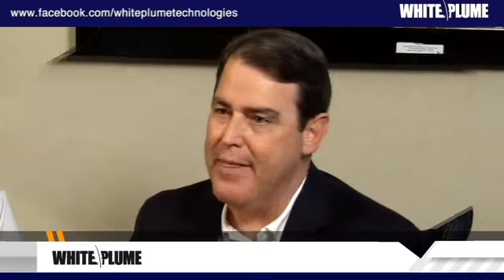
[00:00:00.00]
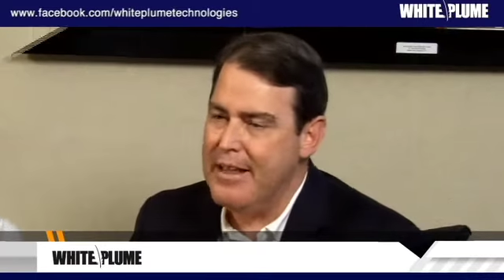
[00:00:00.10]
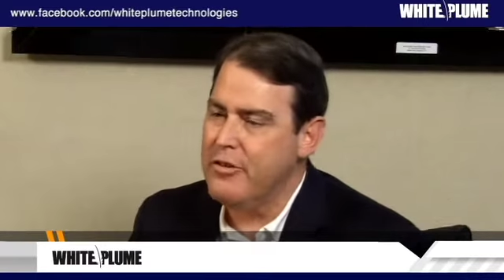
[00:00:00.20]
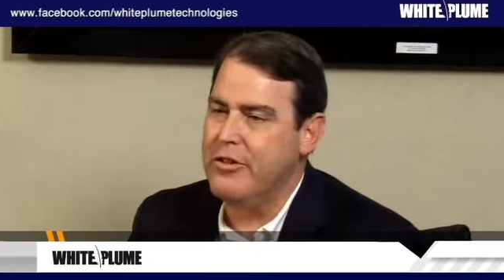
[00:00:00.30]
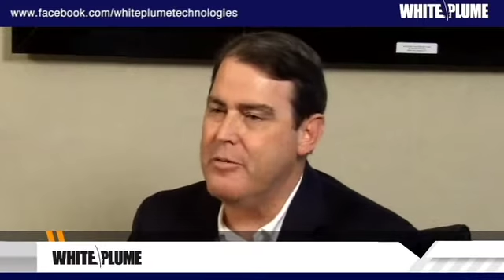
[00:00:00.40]
And
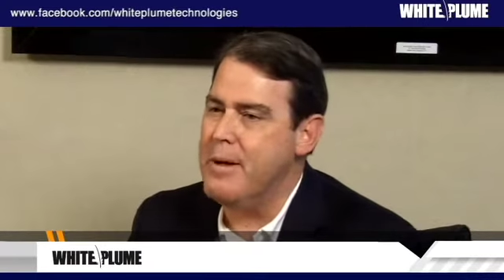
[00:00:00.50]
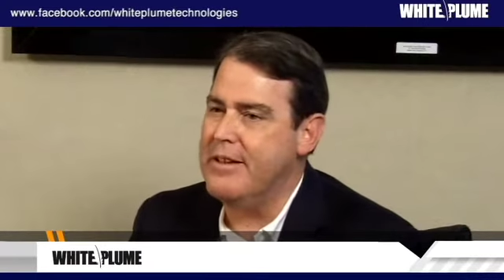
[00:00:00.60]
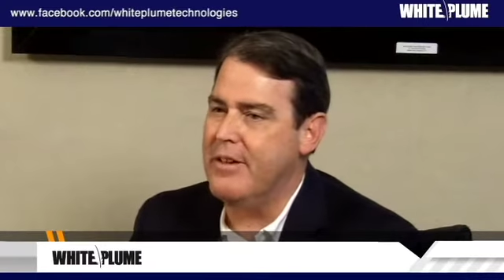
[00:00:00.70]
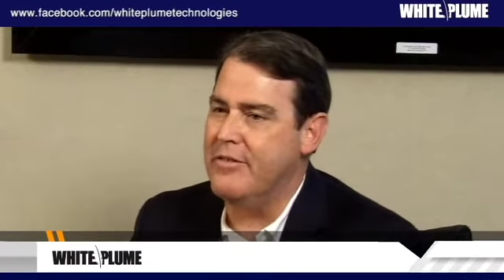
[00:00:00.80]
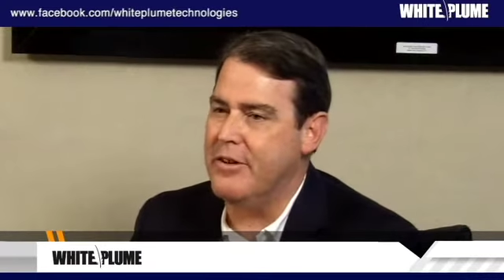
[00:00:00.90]
that just doesn't
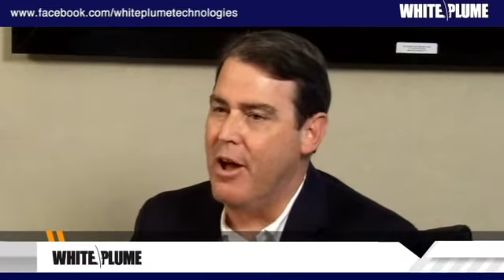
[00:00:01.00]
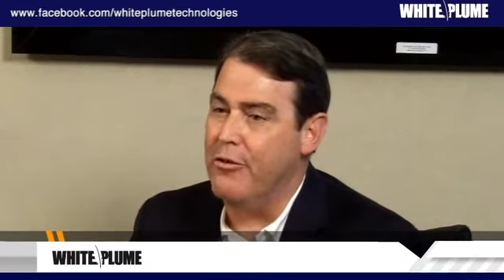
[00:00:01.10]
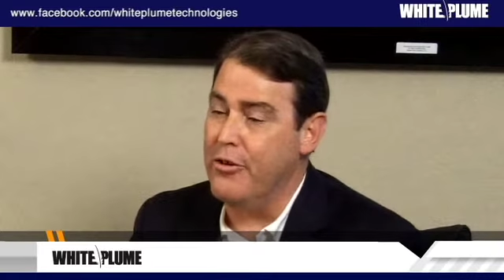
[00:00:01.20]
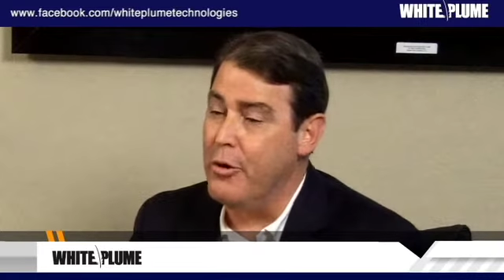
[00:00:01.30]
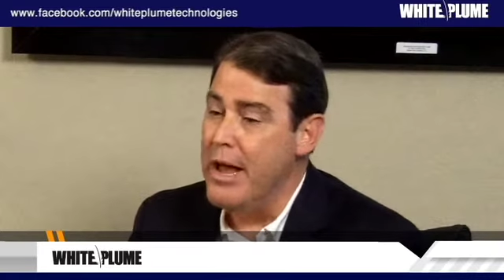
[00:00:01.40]
make sense sense at
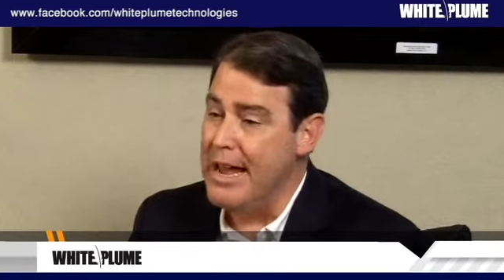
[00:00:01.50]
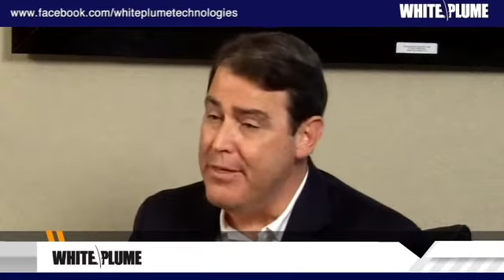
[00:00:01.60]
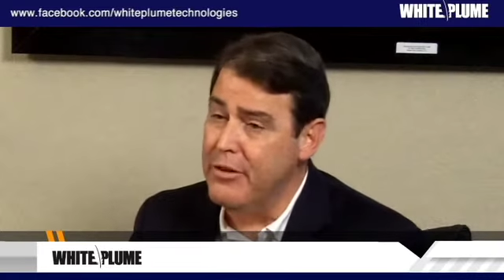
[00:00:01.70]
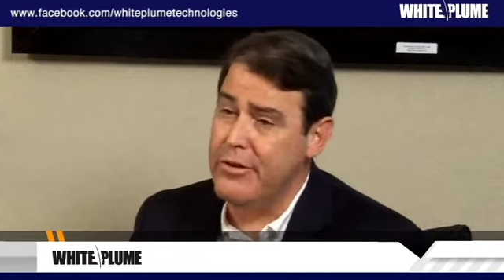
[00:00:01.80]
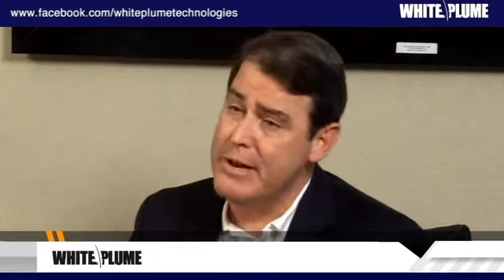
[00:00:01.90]
all. So,
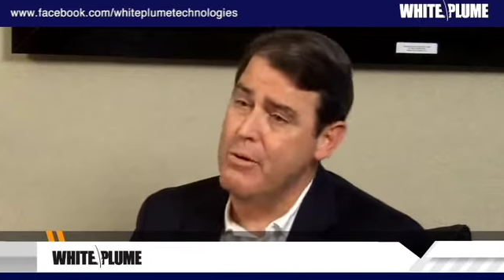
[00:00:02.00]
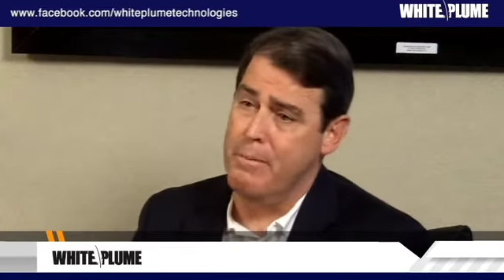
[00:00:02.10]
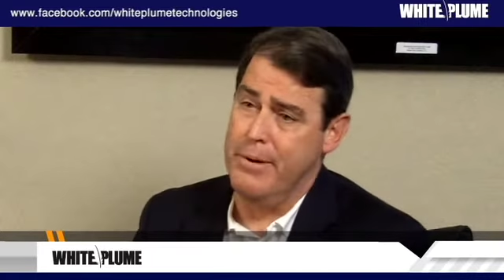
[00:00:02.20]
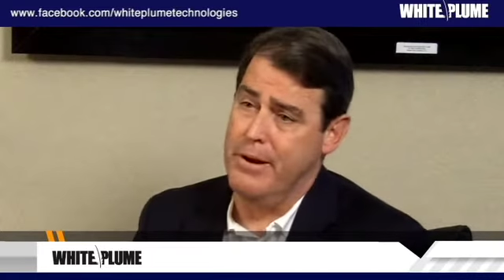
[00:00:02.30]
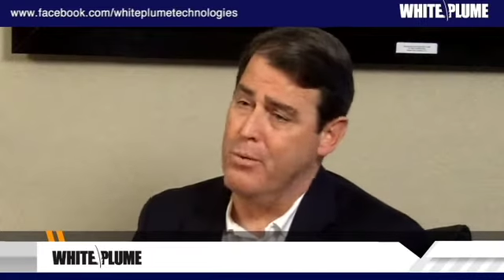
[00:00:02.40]
in this
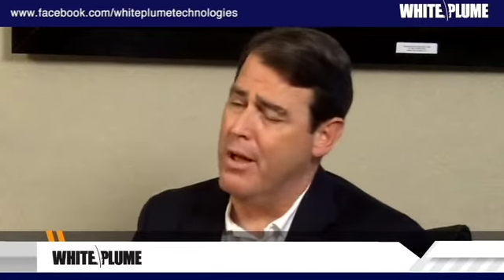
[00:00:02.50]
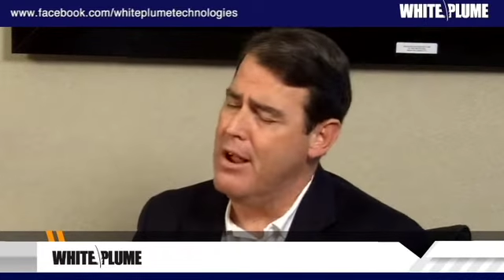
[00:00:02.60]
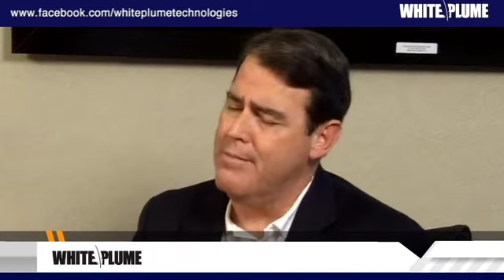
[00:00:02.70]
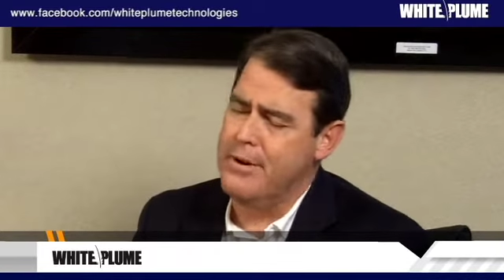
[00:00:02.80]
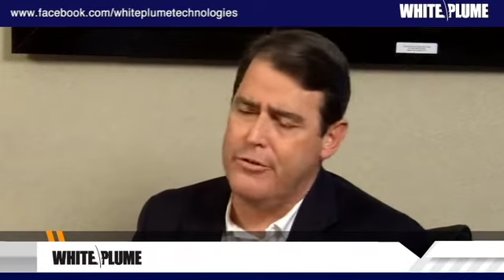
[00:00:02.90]
interim period, while
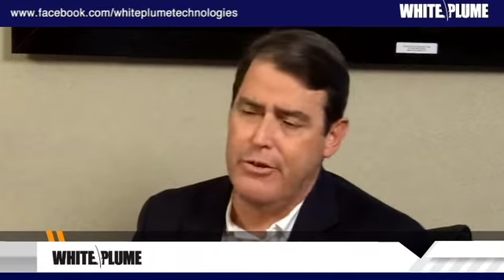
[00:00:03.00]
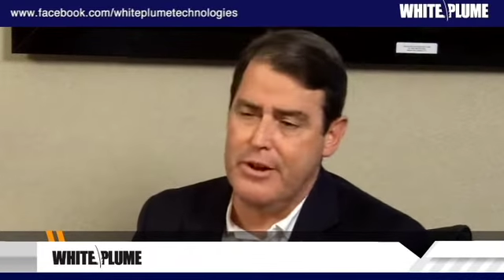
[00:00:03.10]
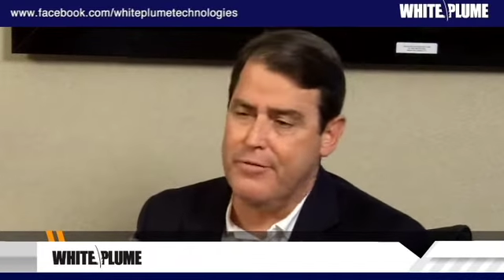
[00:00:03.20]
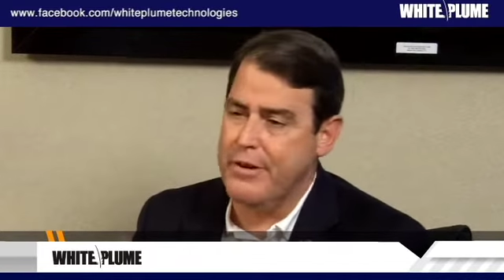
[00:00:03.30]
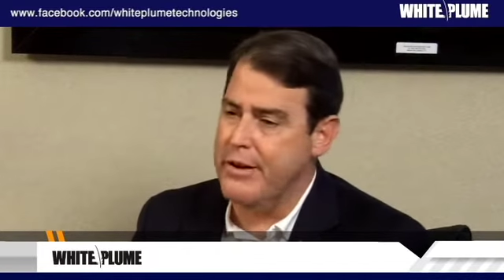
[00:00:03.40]
everybody's
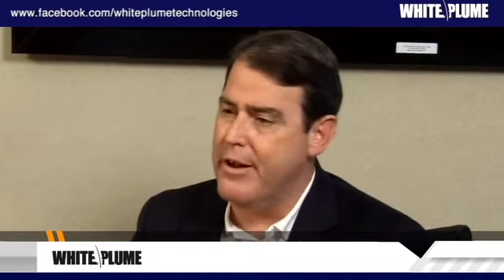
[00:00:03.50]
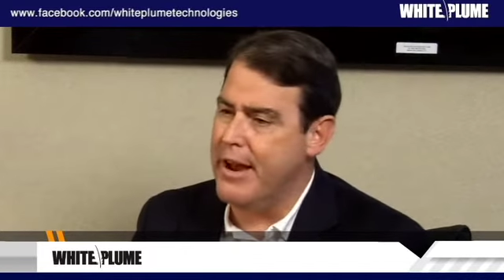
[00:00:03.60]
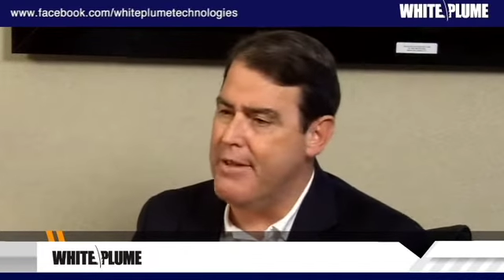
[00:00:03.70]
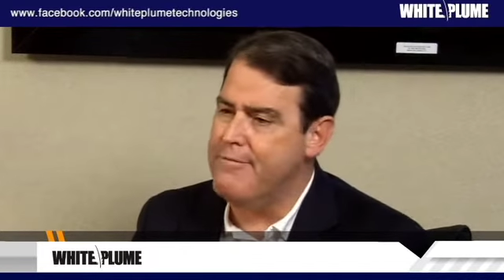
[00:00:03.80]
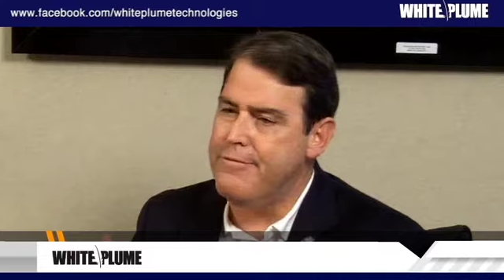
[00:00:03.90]
trying to figure
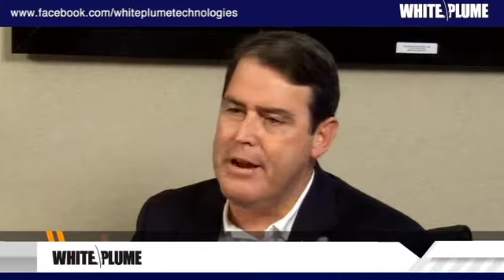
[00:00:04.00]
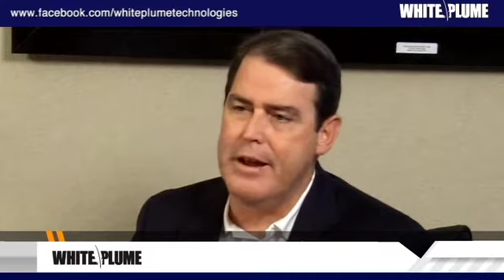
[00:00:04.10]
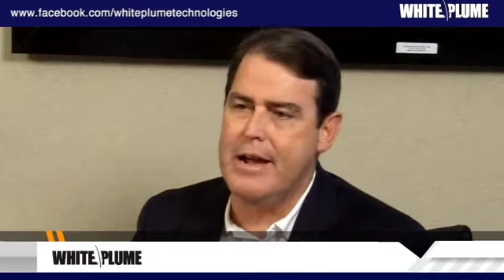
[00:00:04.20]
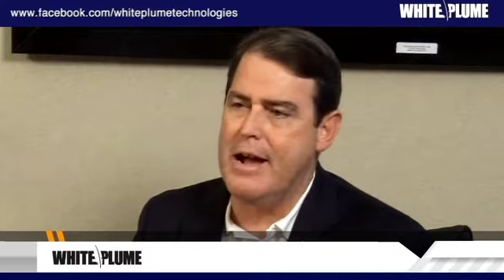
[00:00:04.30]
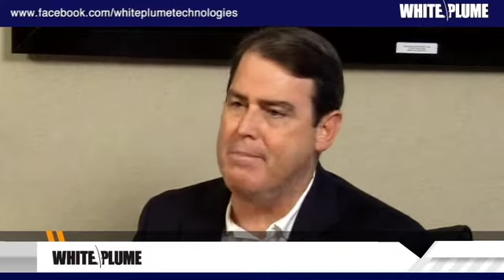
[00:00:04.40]
out a
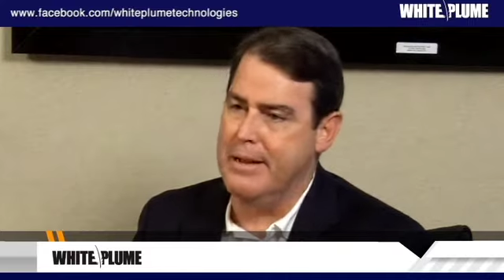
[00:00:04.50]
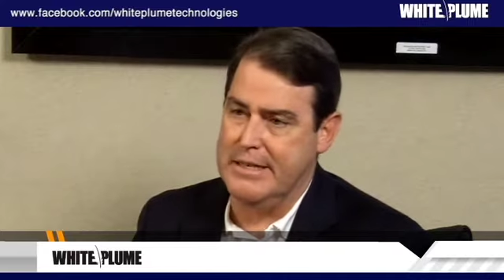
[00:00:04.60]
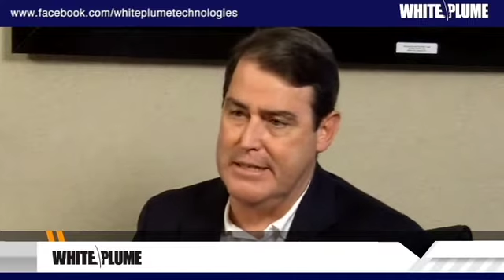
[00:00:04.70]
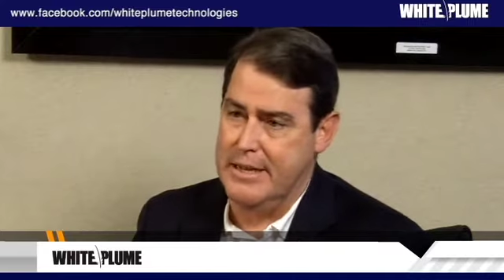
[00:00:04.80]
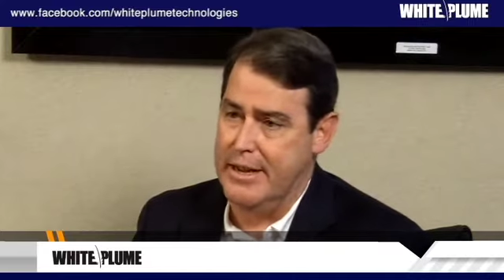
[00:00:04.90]
very
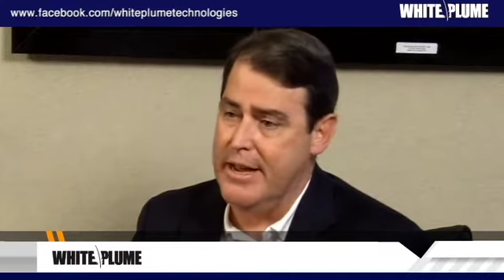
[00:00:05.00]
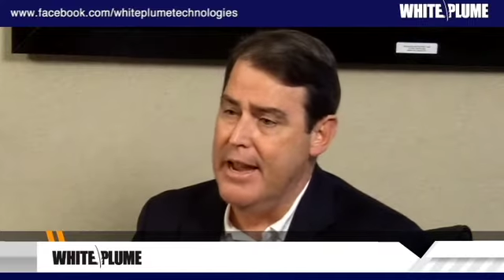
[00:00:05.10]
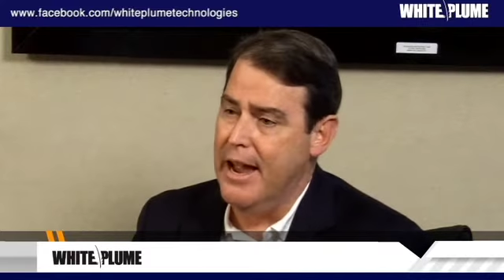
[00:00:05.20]
complex thing,